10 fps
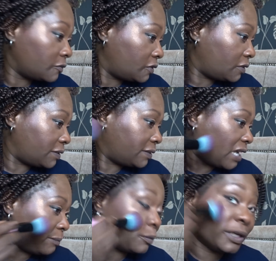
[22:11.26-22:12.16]
Just
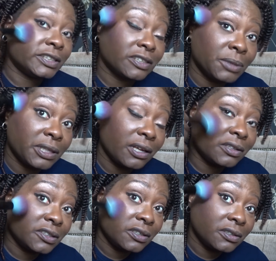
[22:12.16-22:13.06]
dab away some of
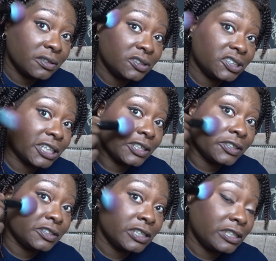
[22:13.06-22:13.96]
that shadow,
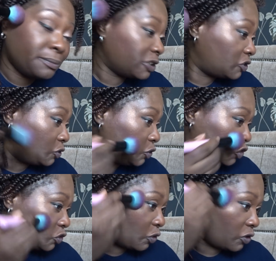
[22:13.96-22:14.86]
it's a little bit too
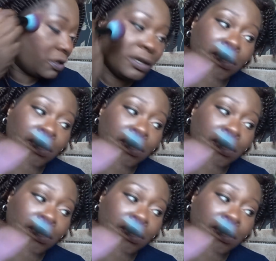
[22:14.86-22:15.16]
strong.